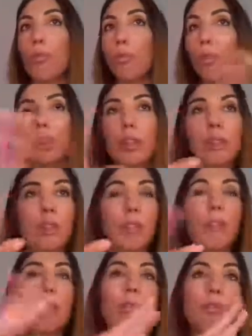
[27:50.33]
towards
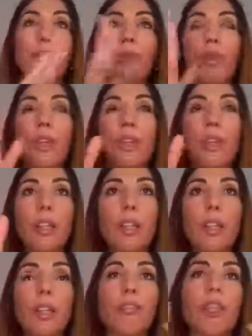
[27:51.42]
before
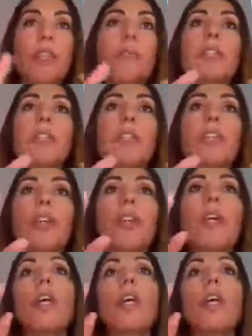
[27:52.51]
the first procedure,